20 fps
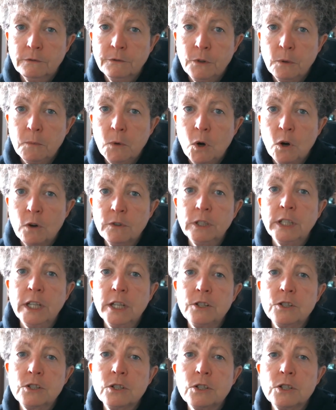from our
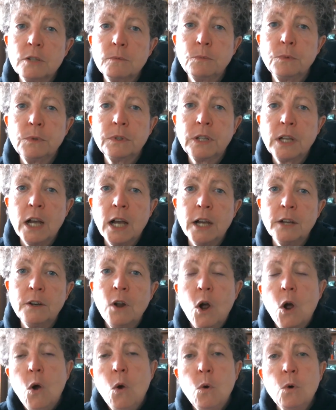relationship with God,
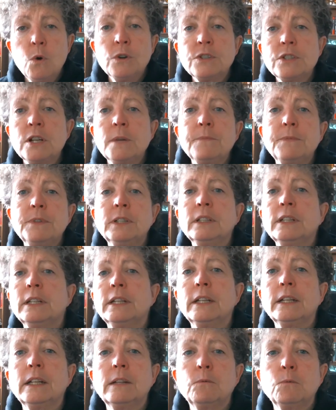or something
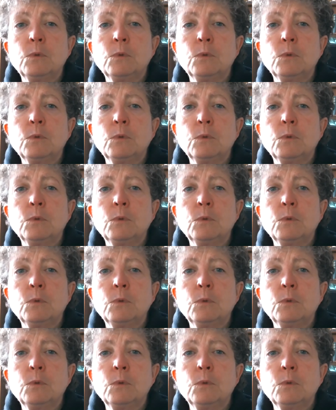that